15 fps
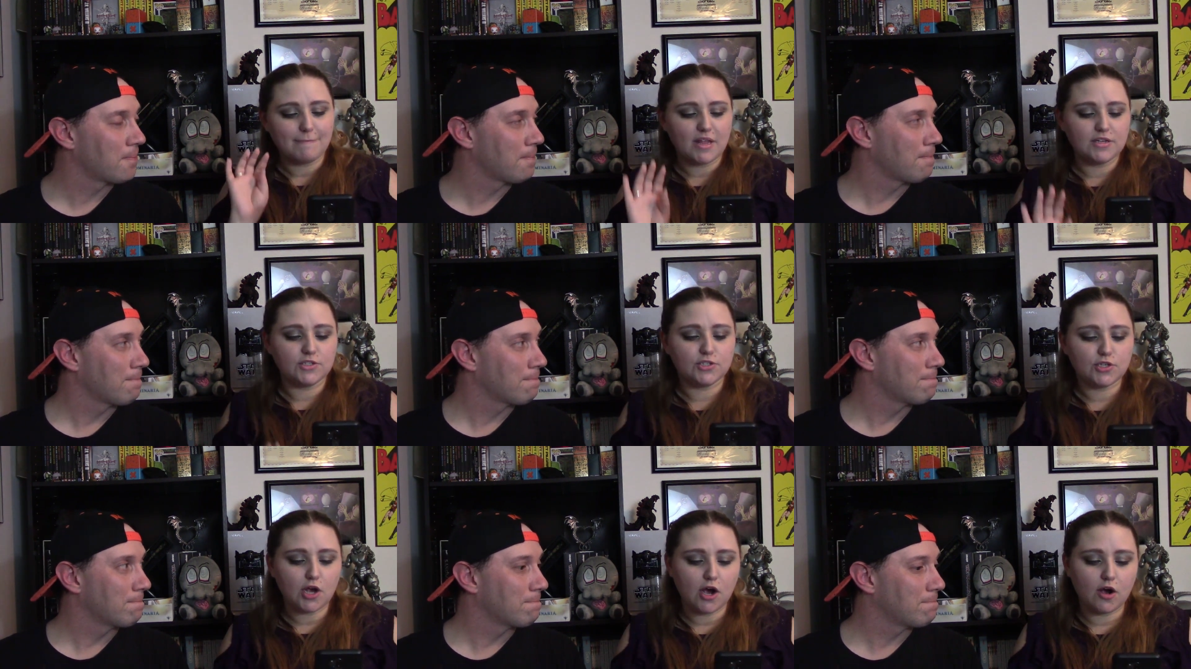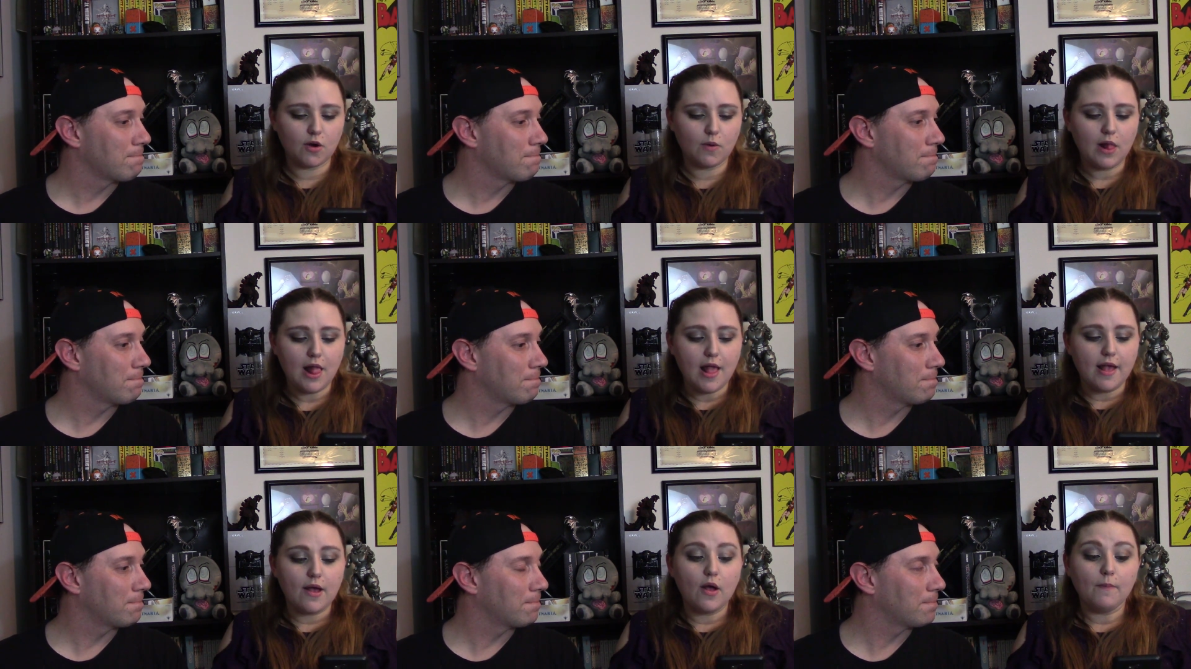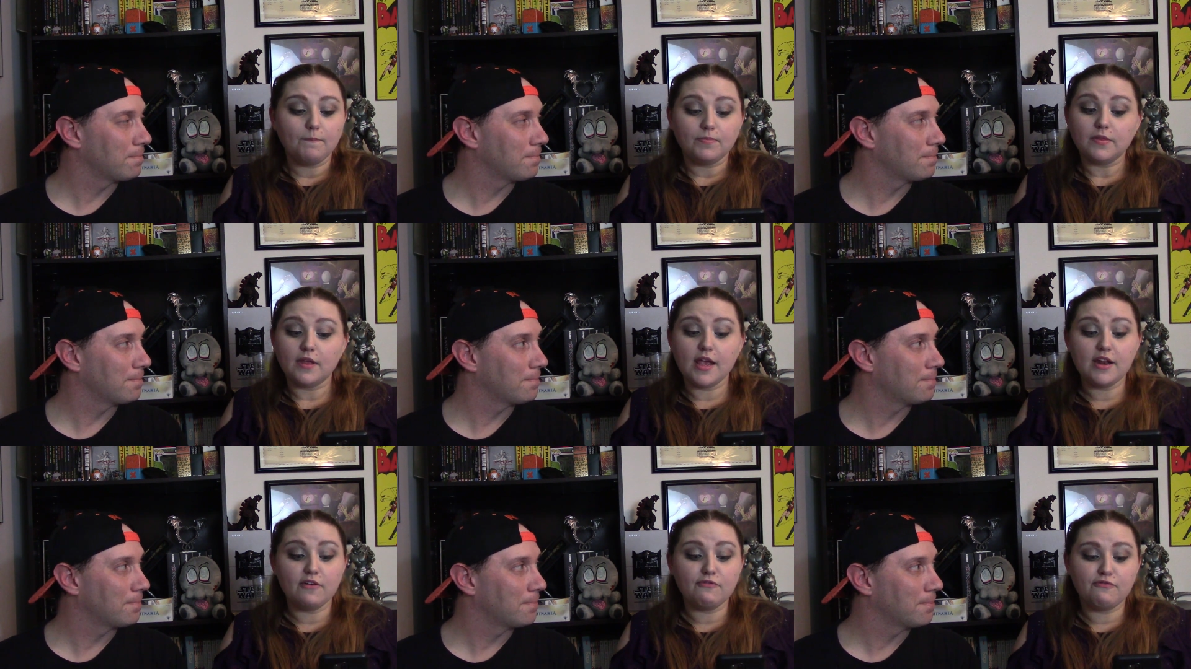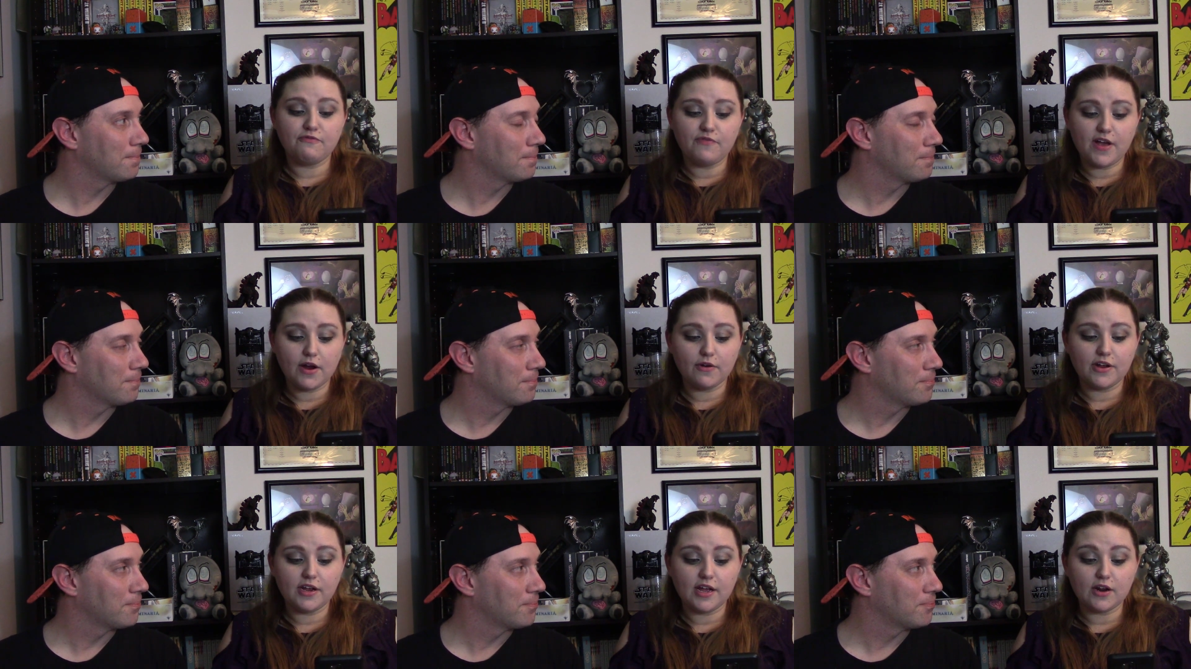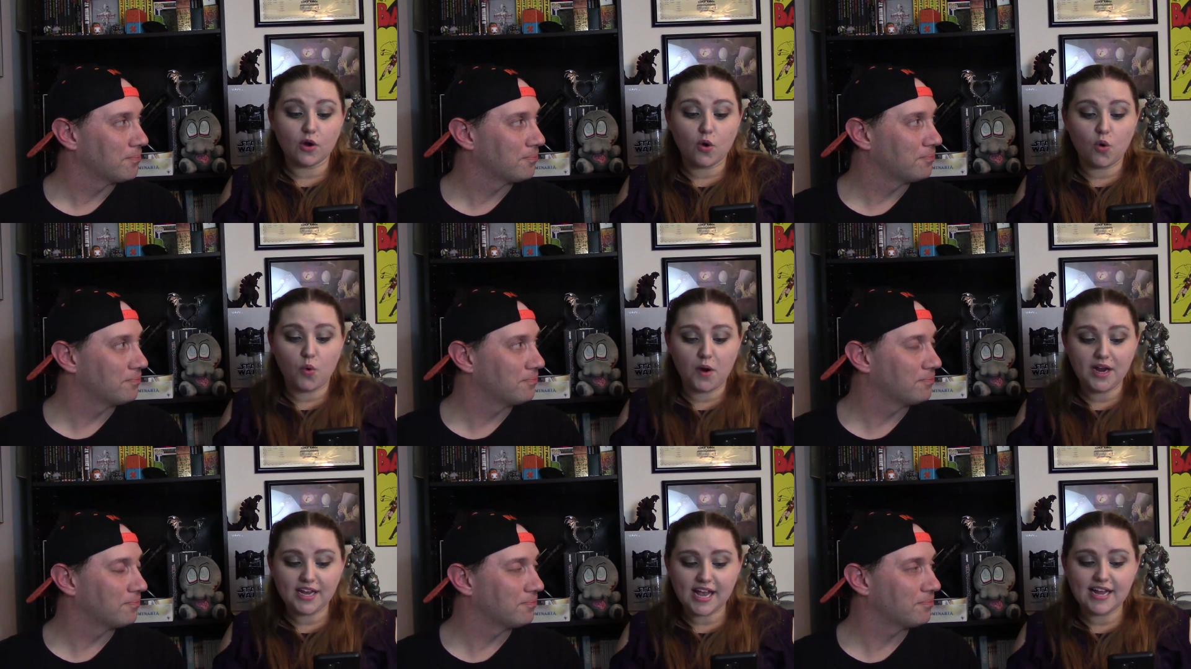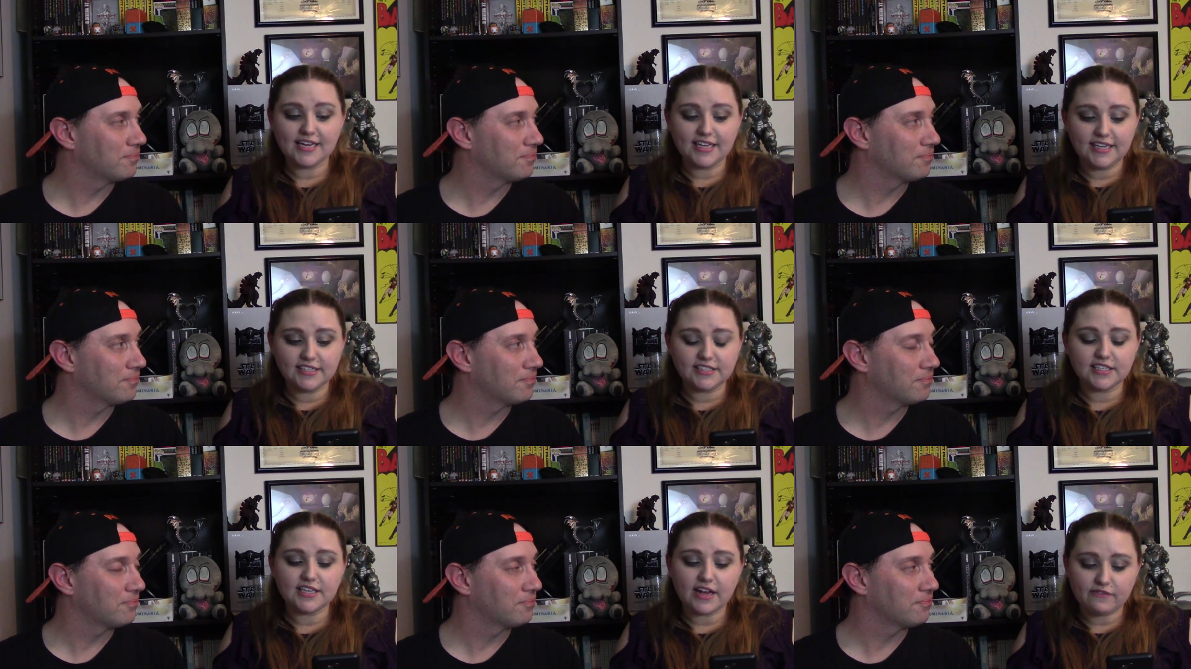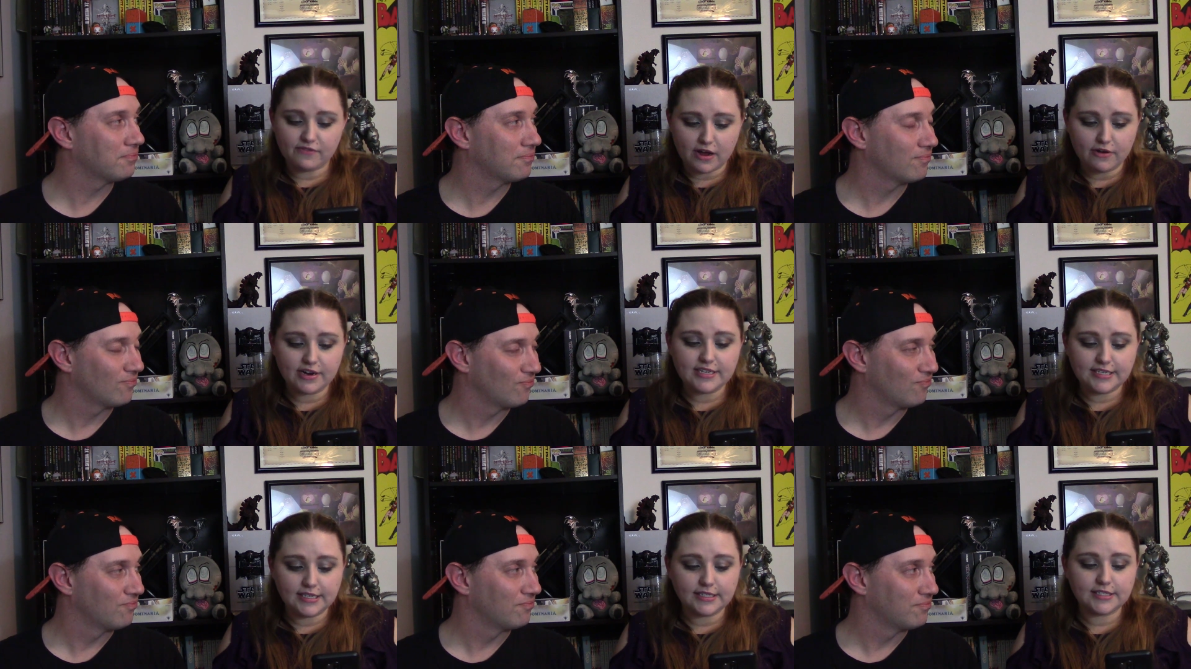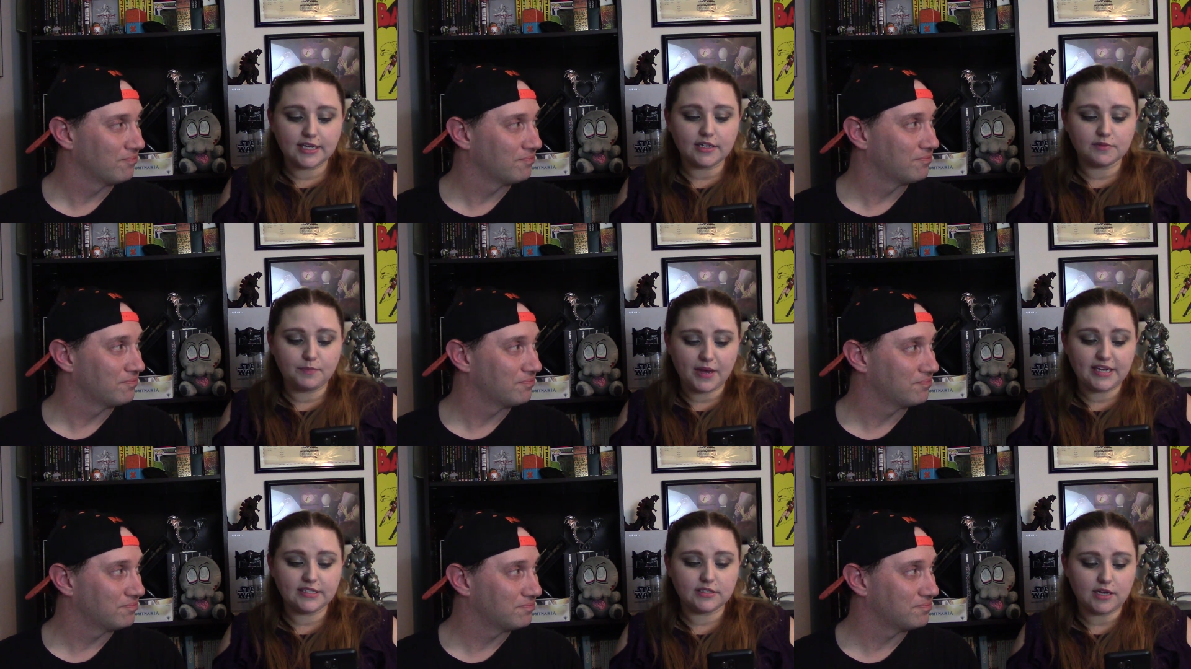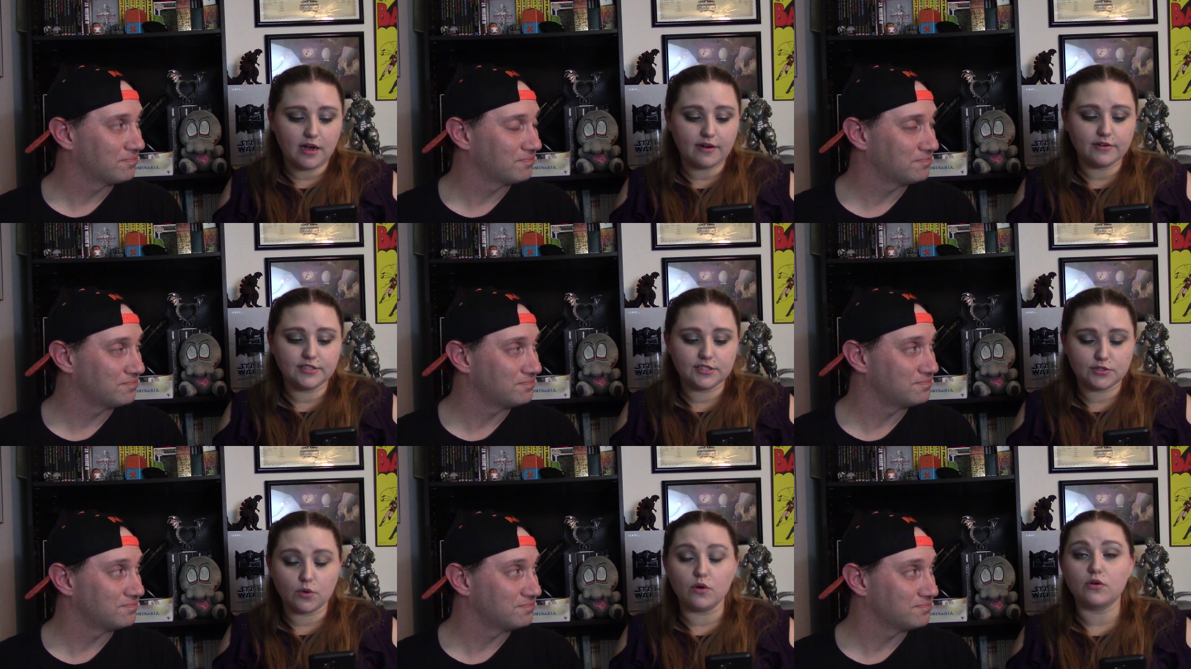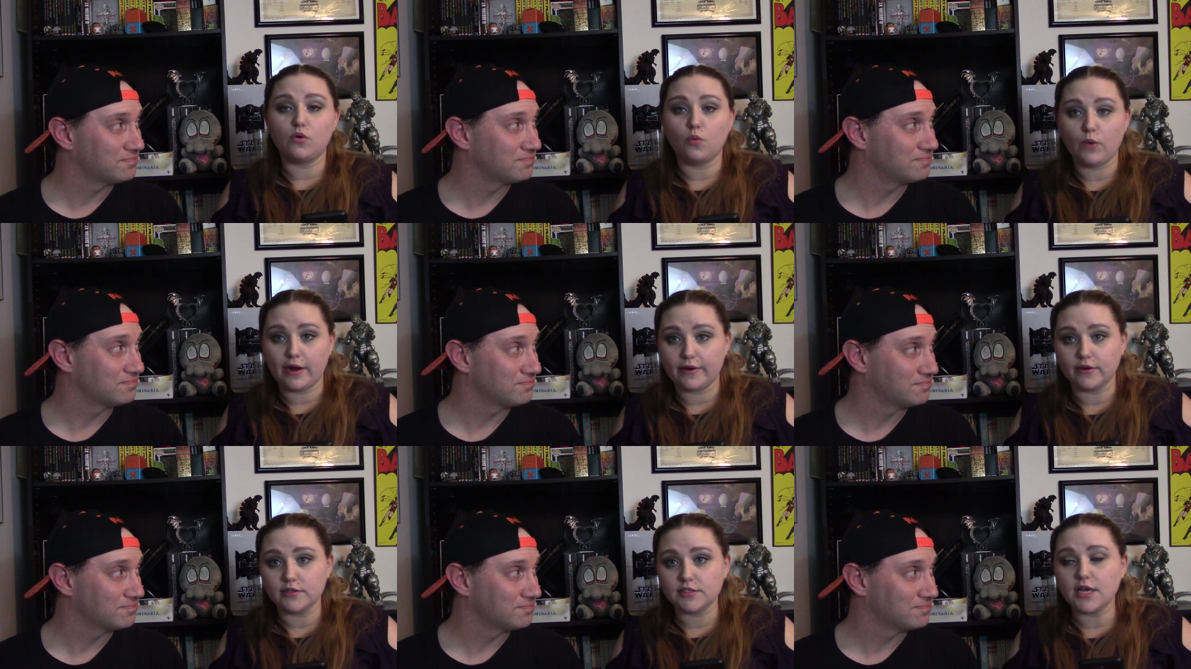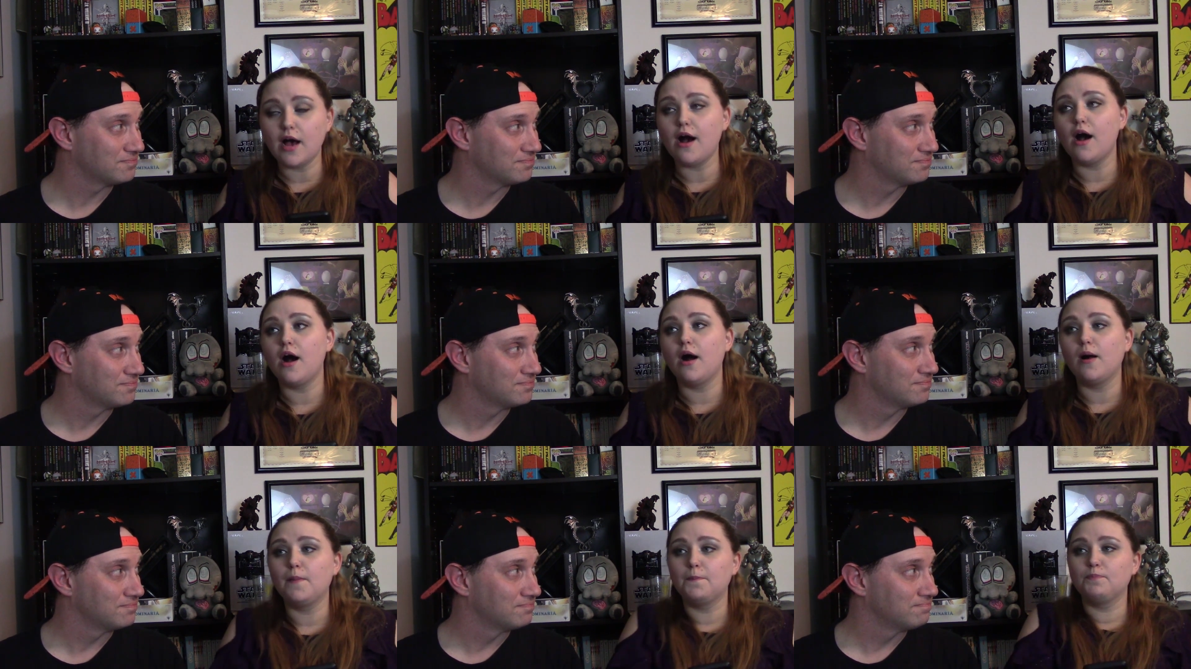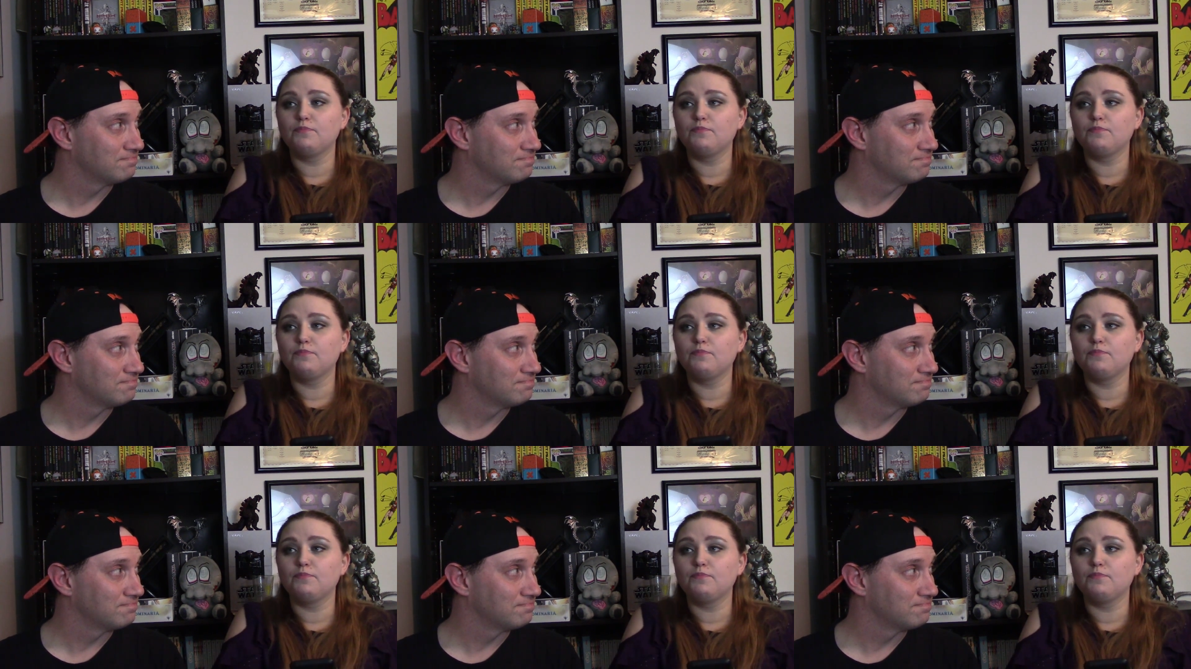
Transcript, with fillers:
Speaker 1: So, in a quick and easy, yet very detailed based on historical records. I